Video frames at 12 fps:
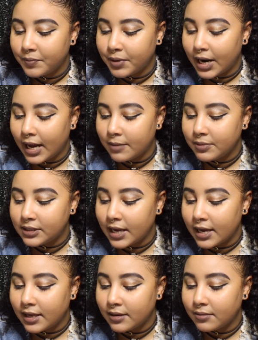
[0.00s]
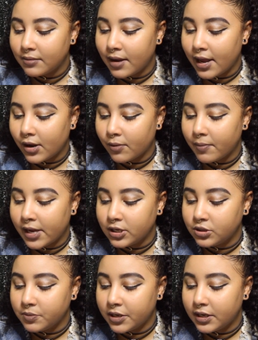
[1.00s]
but I had been taking anger
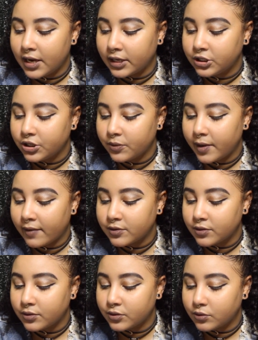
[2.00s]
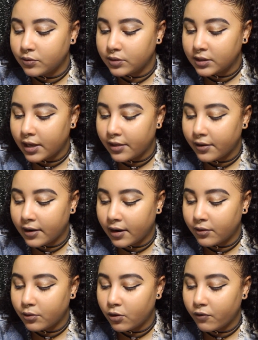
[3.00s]
management next year we have to go to school together and
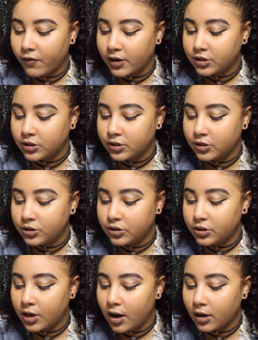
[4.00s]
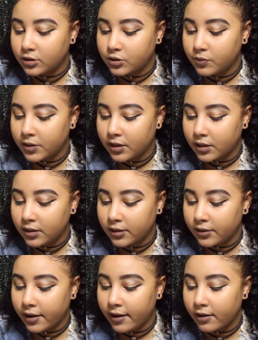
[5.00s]
I don't know if I should talk so we can
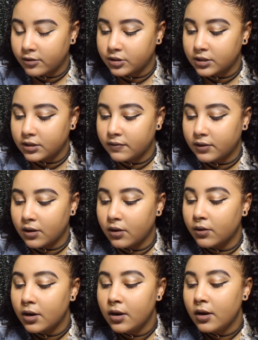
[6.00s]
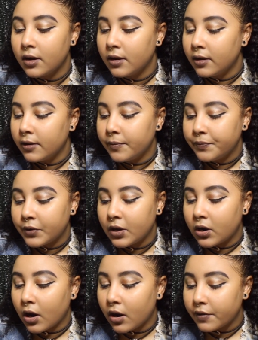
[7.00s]
clear the air just leave it alone
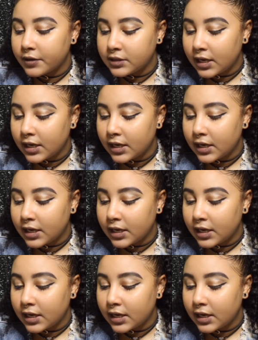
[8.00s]
girl this